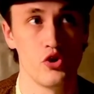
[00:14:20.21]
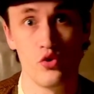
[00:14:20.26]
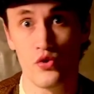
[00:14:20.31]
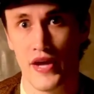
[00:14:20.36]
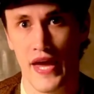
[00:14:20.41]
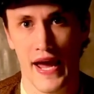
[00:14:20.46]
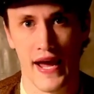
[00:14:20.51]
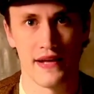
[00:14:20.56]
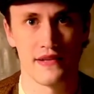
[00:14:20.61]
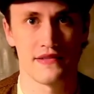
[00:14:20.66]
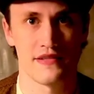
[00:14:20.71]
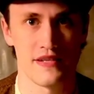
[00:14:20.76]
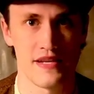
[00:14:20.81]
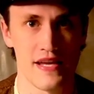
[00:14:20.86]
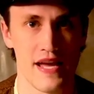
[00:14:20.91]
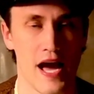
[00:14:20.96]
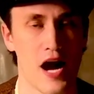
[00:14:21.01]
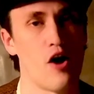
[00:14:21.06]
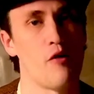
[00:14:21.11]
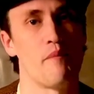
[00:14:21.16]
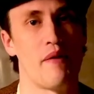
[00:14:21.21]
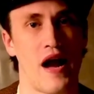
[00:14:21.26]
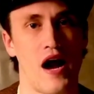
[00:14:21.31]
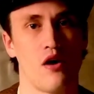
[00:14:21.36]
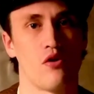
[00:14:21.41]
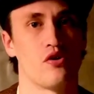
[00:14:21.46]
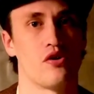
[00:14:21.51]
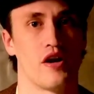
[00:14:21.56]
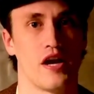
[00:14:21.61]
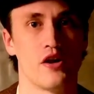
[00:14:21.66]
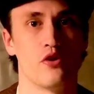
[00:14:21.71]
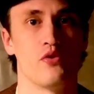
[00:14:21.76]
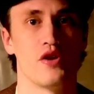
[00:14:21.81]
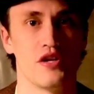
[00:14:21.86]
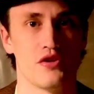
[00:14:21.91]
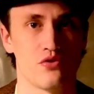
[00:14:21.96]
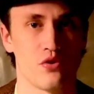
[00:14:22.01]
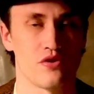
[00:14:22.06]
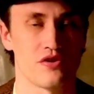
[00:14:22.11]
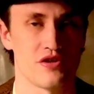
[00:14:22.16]
you can see how power and
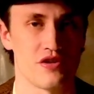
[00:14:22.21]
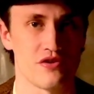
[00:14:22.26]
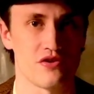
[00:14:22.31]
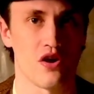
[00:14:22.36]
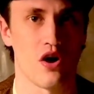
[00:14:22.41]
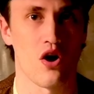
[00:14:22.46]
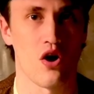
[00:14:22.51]
resources